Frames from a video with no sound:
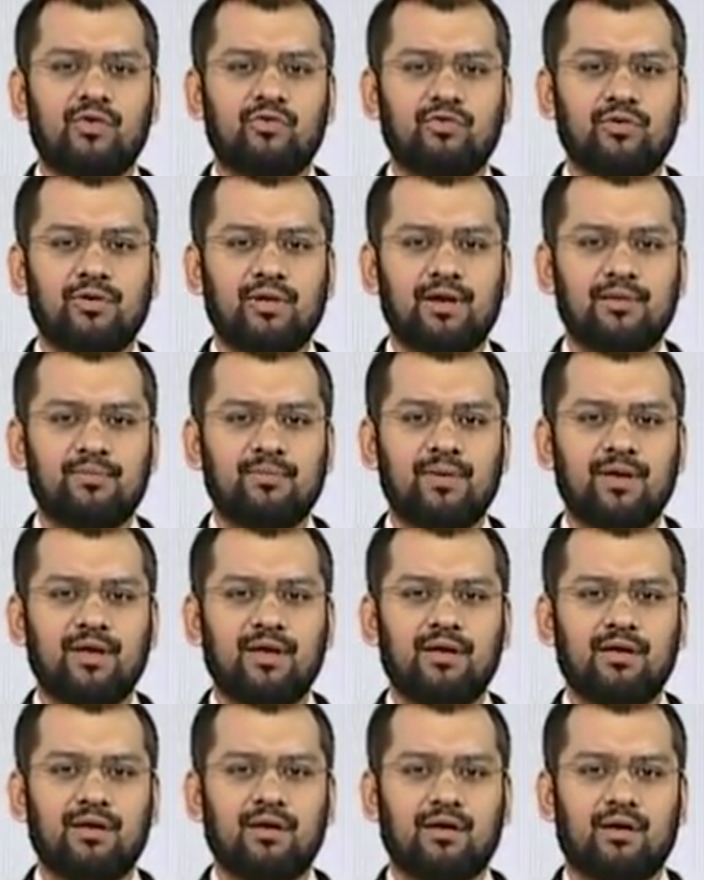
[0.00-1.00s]
So let
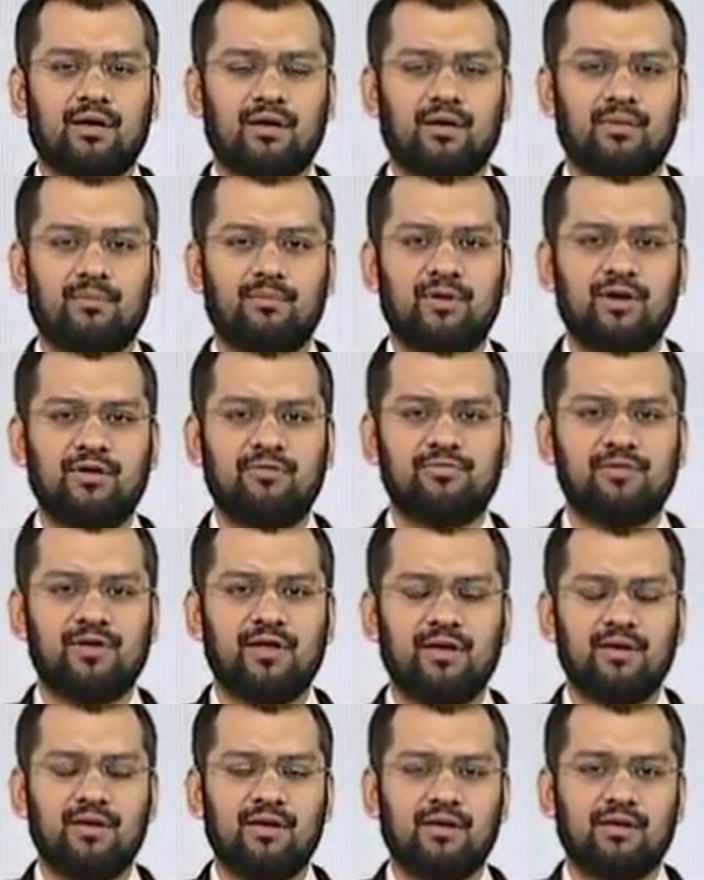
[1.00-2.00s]
me
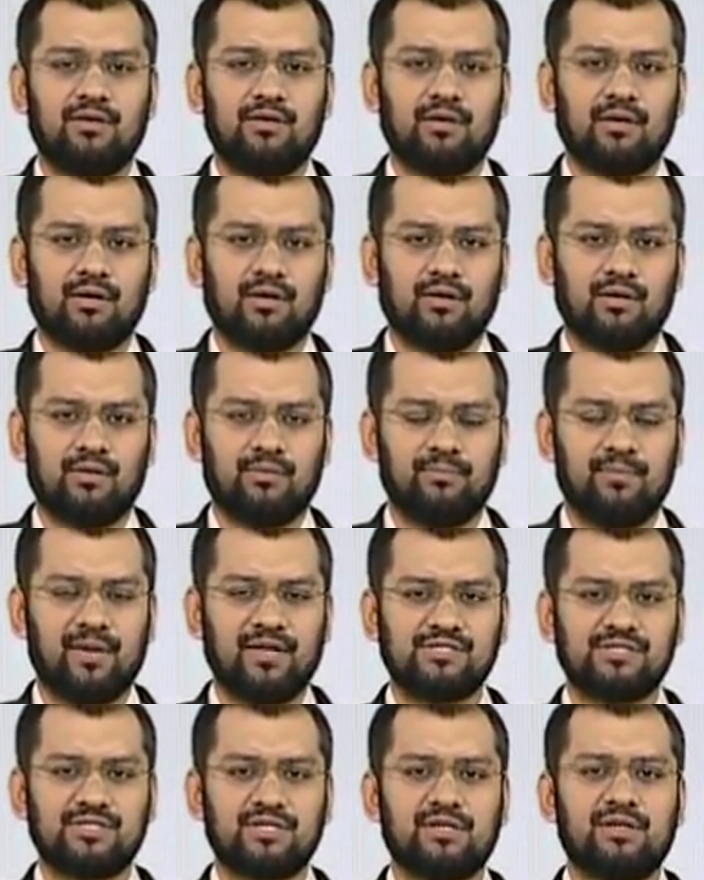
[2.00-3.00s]
briefly
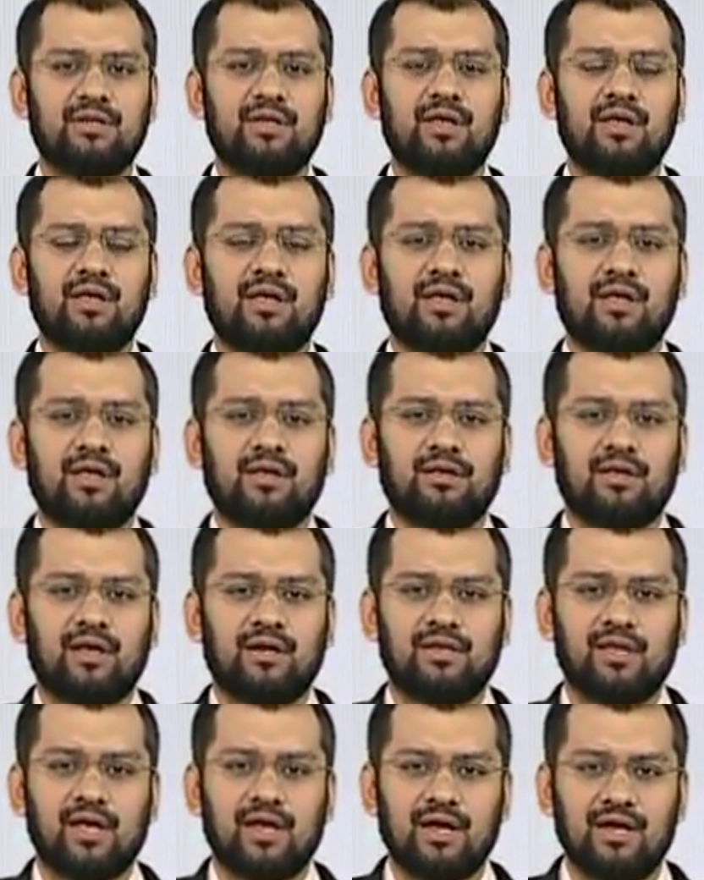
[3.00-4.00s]
mention
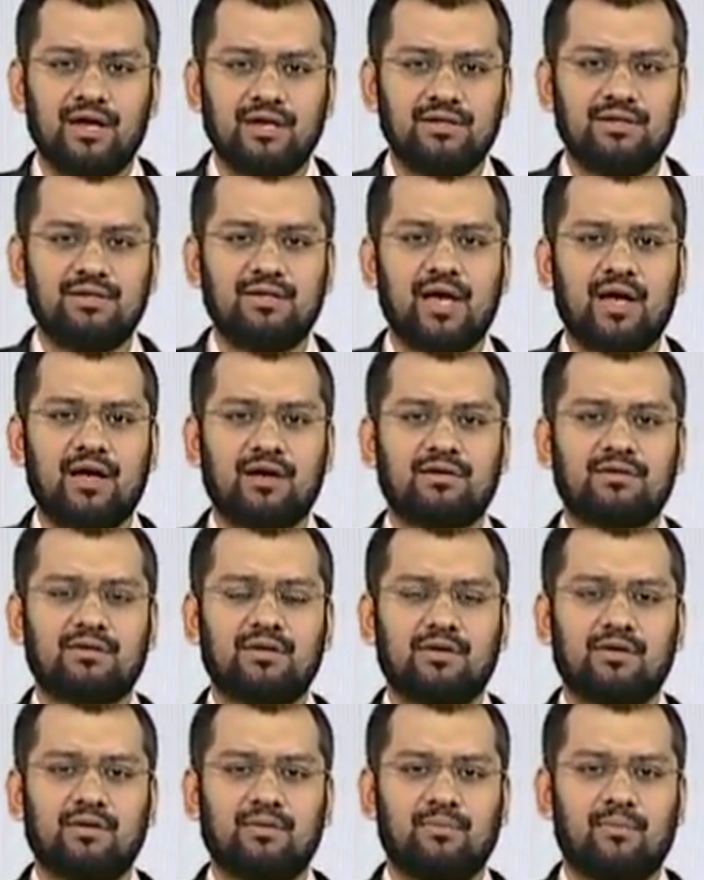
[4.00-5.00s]
that the
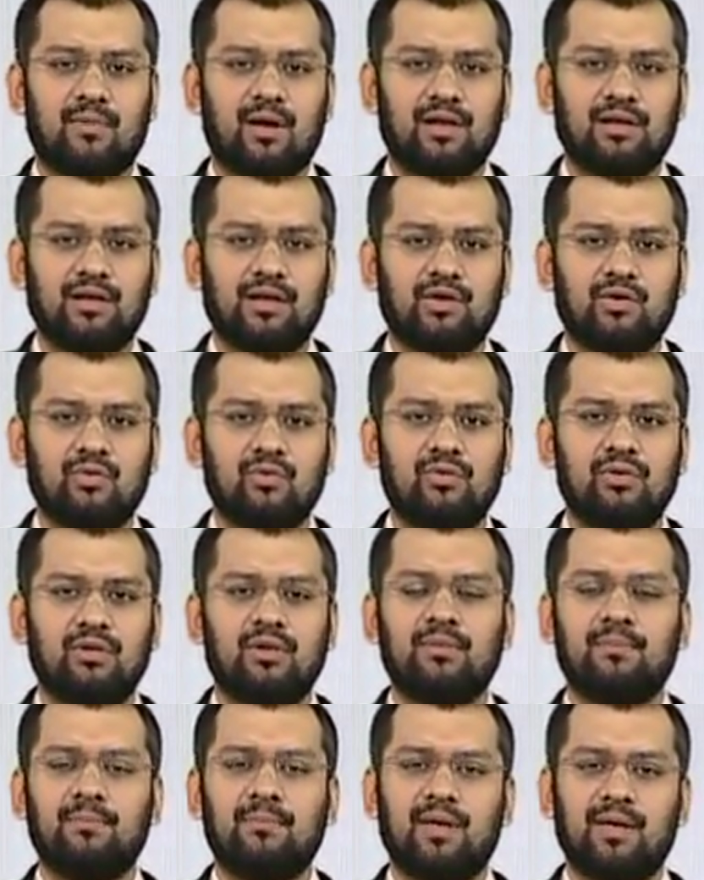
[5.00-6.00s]
intact molecule
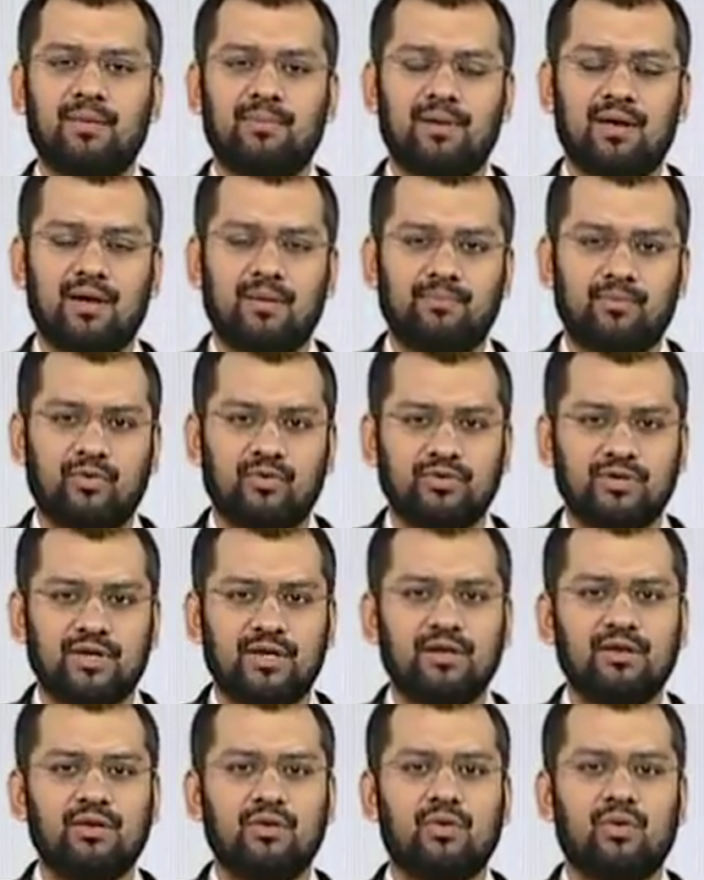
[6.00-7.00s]
may be a
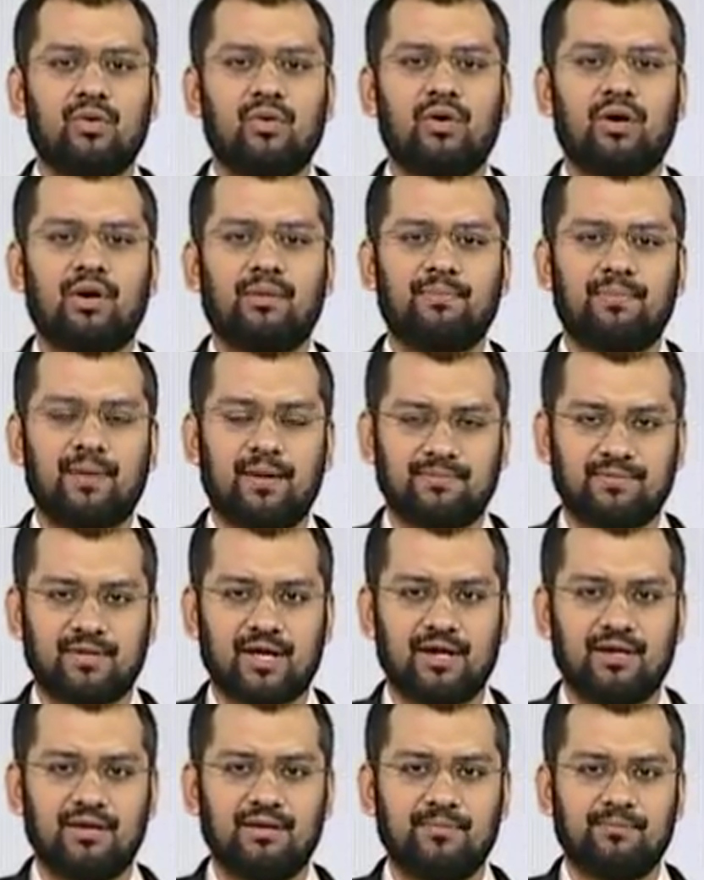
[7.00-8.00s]
protein or a
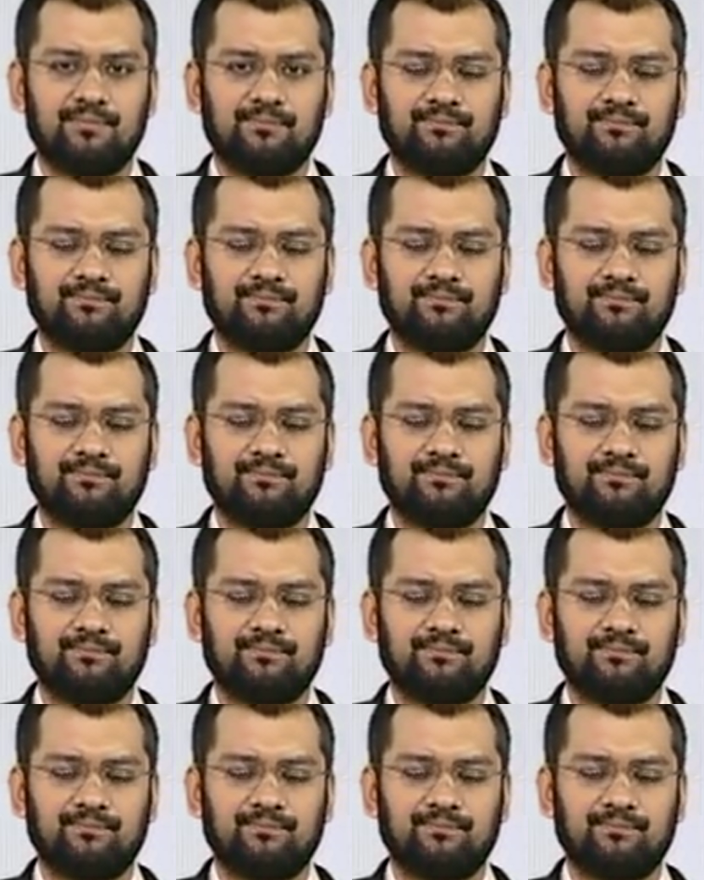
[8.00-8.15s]
peptide.